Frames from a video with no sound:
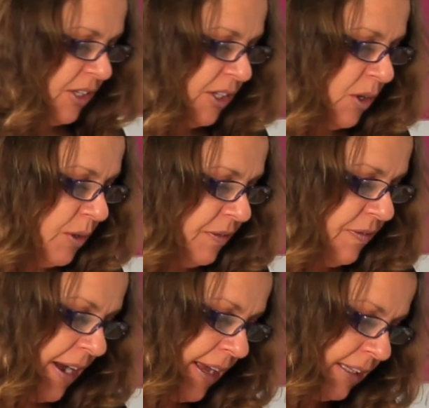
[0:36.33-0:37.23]
you're going to go to
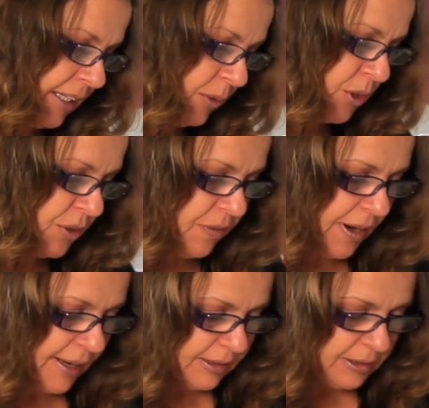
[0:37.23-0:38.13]
filing. When you
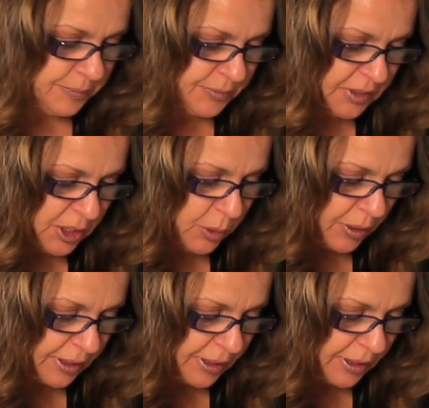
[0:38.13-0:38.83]
file, you